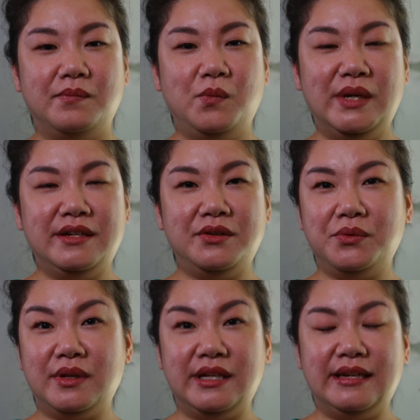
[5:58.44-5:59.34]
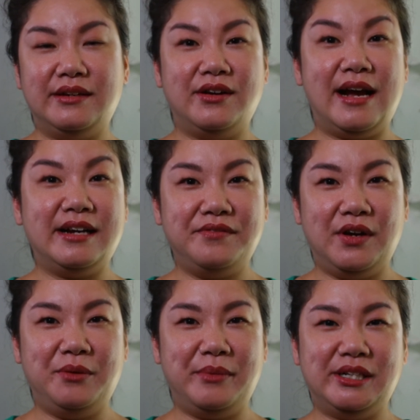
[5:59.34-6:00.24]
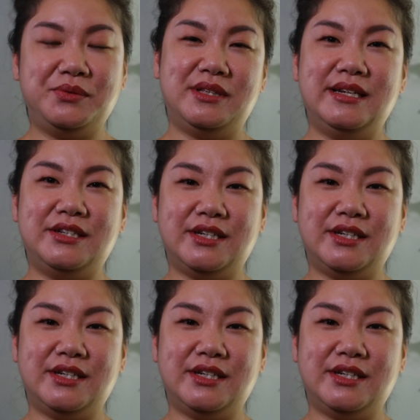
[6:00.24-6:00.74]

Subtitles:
we didn't really interact very much with each